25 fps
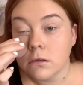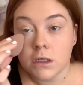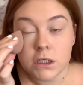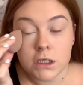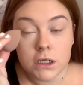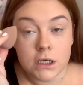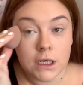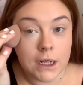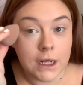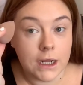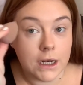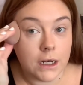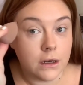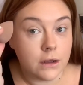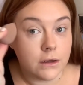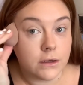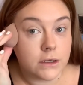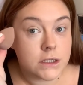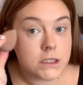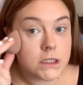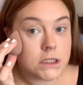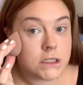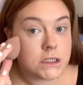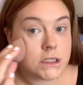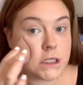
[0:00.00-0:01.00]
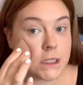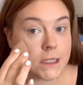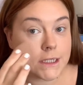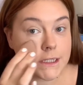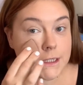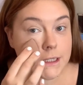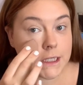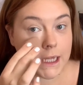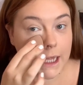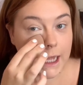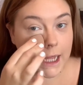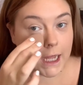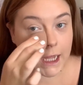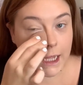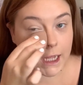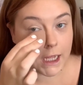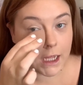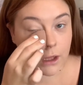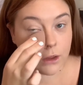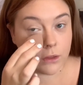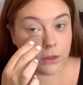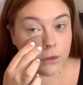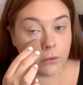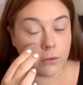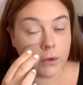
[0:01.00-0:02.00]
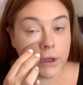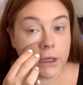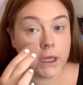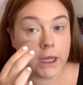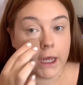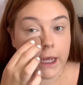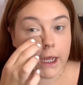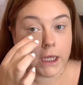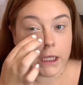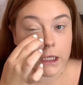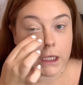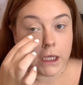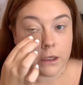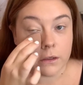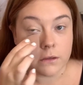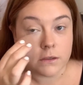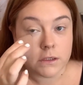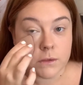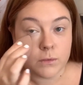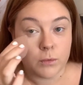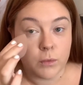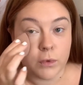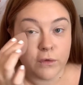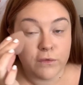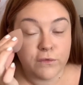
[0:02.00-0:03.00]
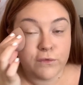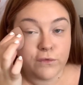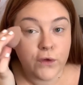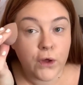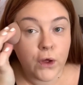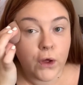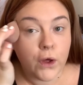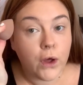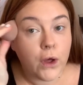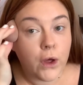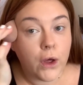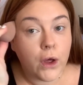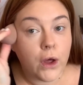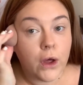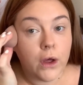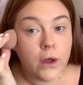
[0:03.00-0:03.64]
It looks just like the one that I used before.